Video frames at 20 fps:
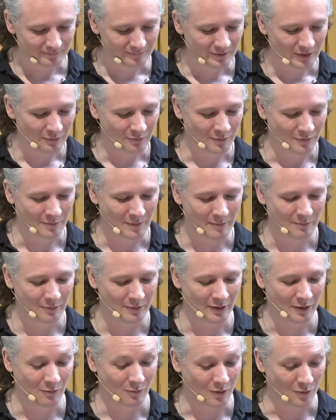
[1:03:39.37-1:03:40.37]

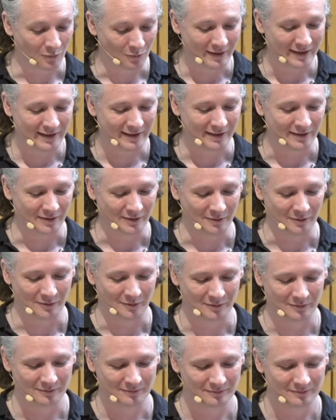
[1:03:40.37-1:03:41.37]
Remembering what we can
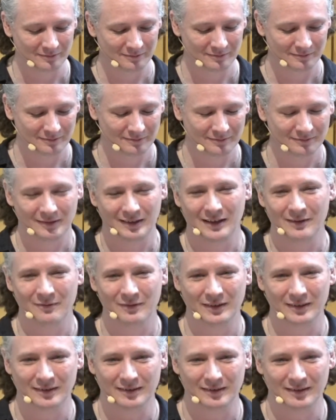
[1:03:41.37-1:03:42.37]
do,
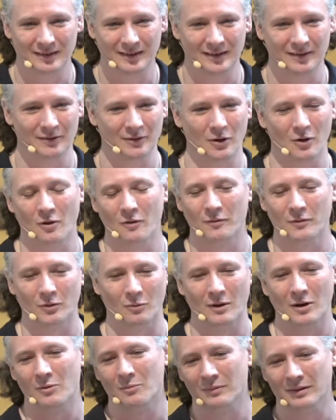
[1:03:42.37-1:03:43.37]
even in the
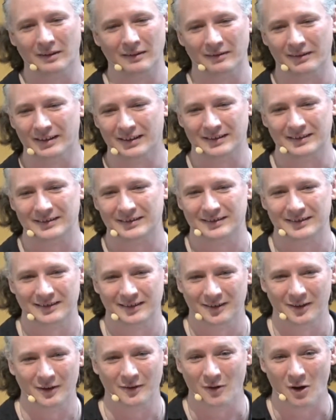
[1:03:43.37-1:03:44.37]
overwhelming list
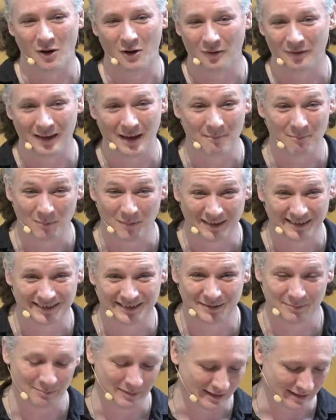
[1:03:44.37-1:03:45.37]
of all that
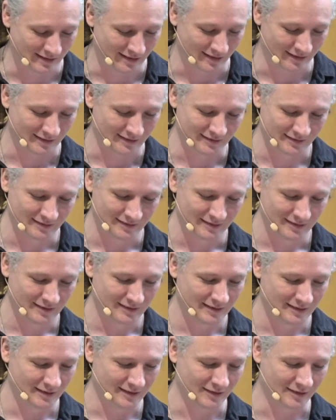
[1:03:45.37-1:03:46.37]
must be done
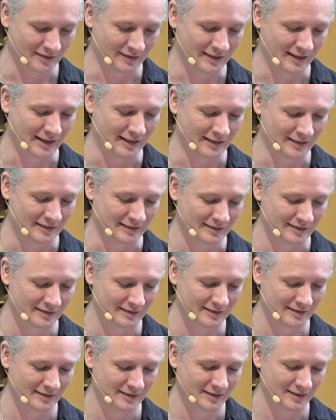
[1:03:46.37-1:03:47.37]
in our days.
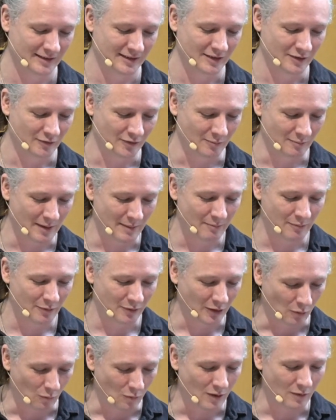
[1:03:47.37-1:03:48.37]

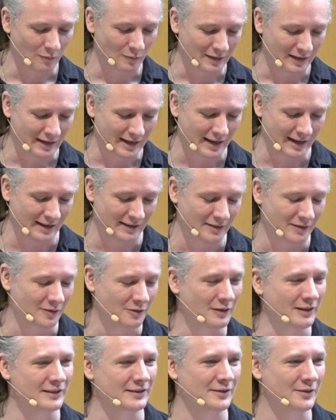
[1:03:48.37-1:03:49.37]
Remembering what we can
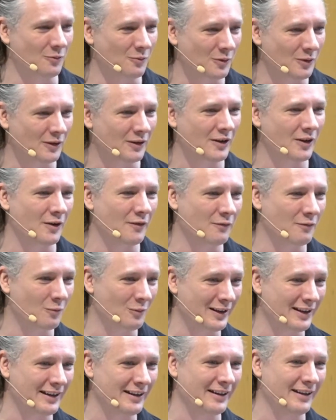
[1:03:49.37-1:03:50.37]
do is the work of
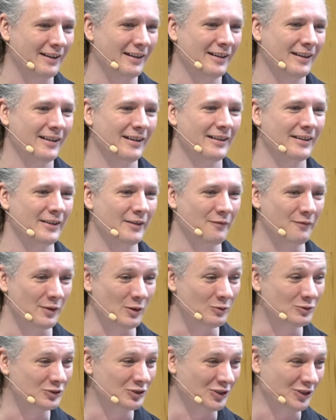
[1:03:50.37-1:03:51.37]
we, the
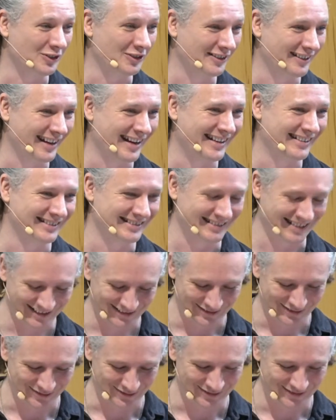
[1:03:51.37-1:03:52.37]
future
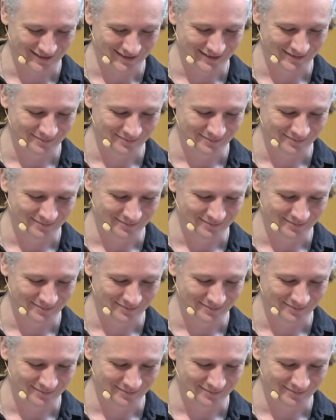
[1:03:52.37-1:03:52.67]
ancestors.